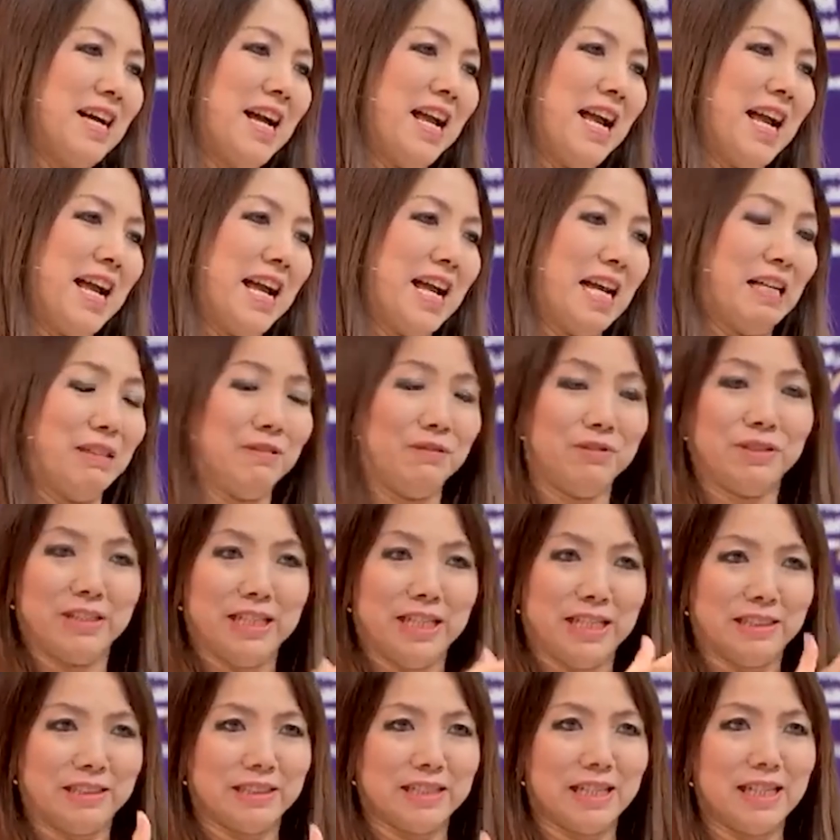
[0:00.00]
and
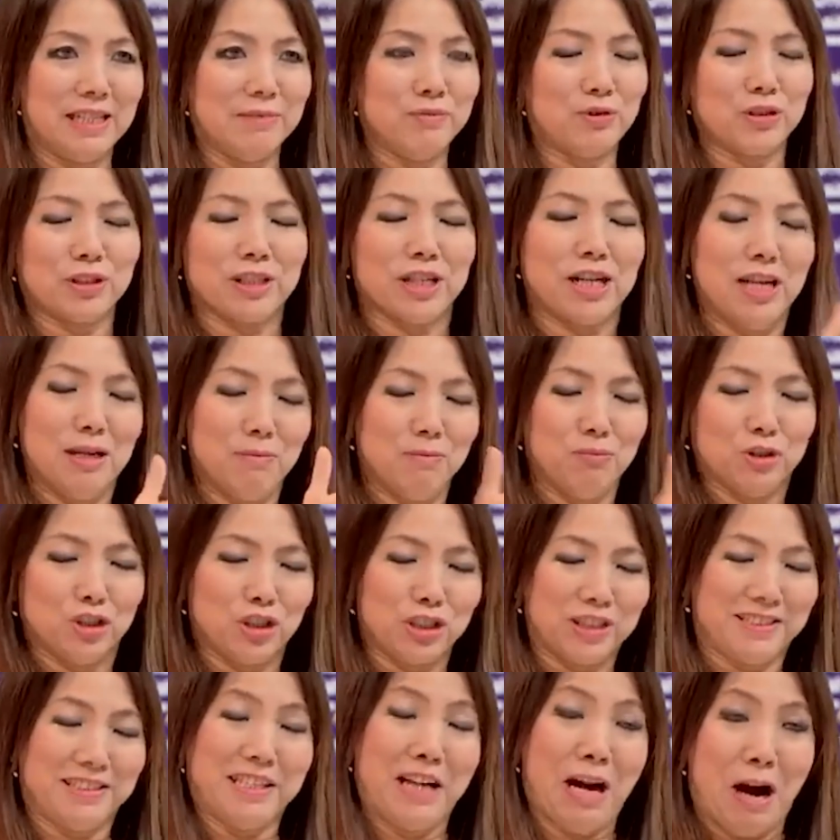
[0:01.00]
in time to come, which
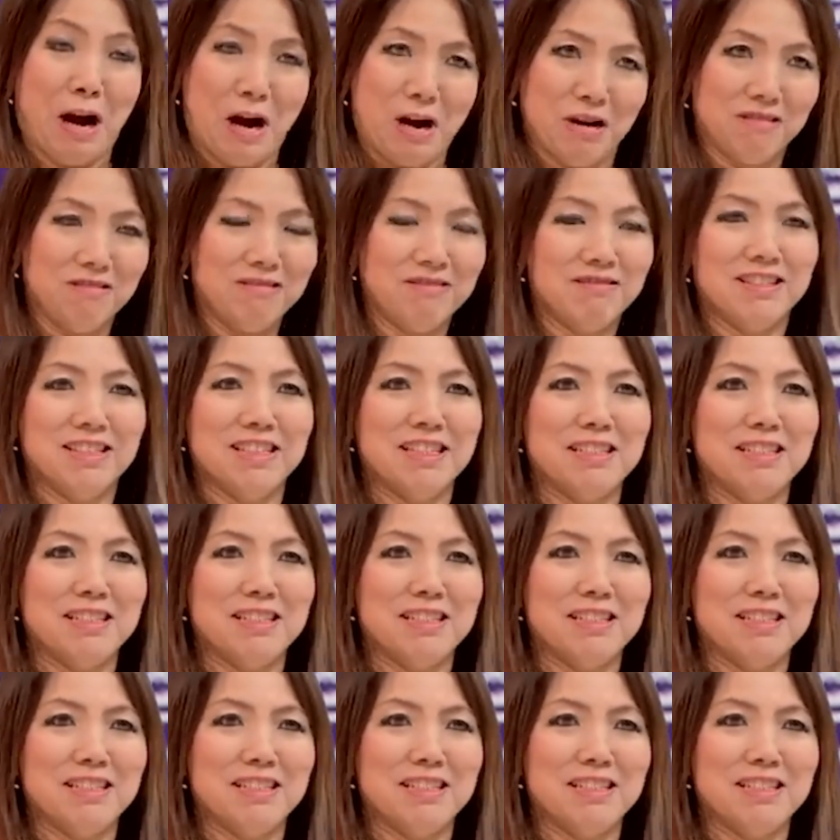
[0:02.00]
is now,